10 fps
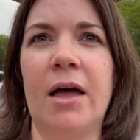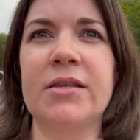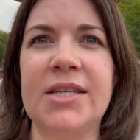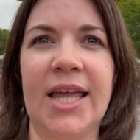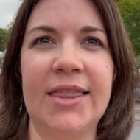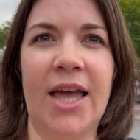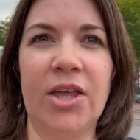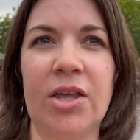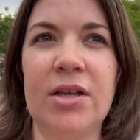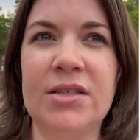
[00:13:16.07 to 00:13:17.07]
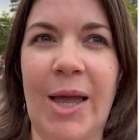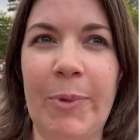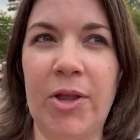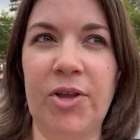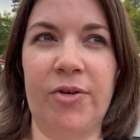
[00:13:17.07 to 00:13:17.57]
saying that,
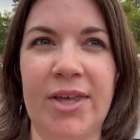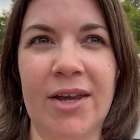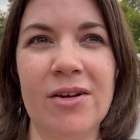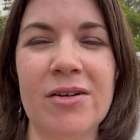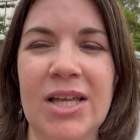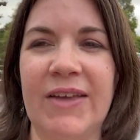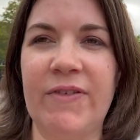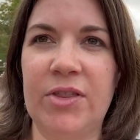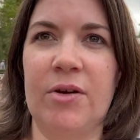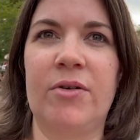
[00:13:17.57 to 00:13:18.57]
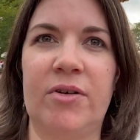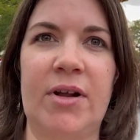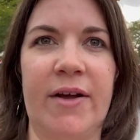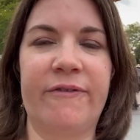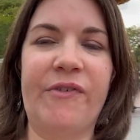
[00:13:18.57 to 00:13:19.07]
typing on you're here, even though you're
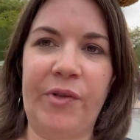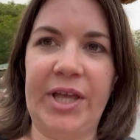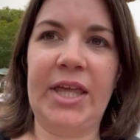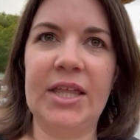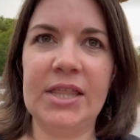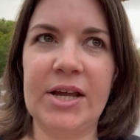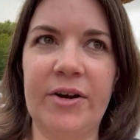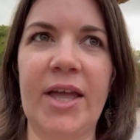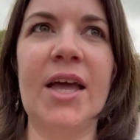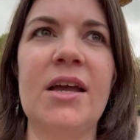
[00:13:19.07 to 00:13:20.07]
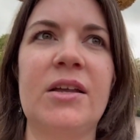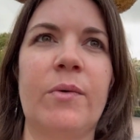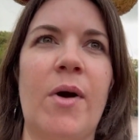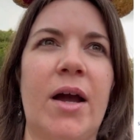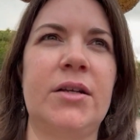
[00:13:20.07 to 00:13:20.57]
not fully there yet and you
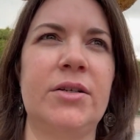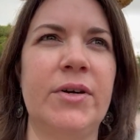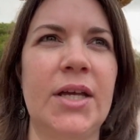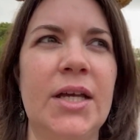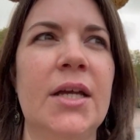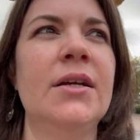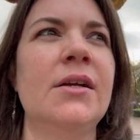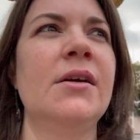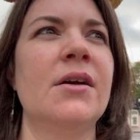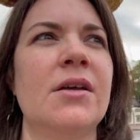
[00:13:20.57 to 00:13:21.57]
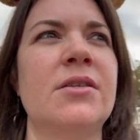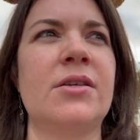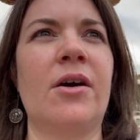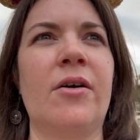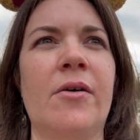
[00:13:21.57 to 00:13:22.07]
walk into it.
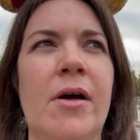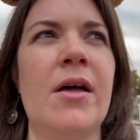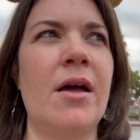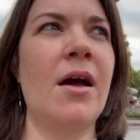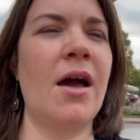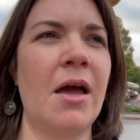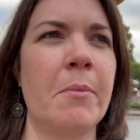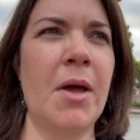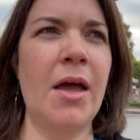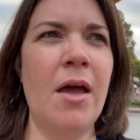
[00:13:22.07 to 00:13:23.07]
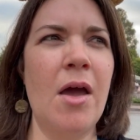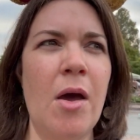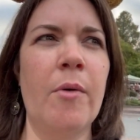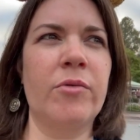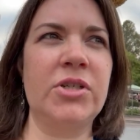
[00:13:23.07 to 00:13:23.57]
So
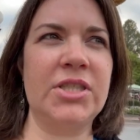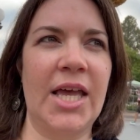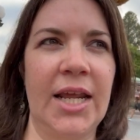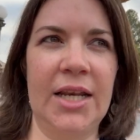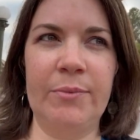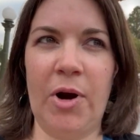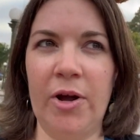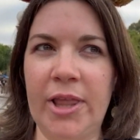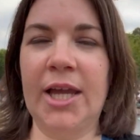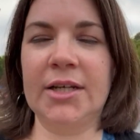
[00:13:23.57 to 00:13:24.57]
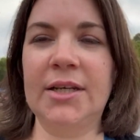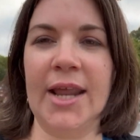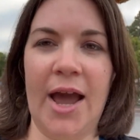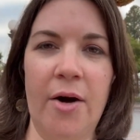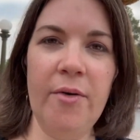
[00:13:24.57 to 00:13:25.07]
we're just heading to Tomorrowland now,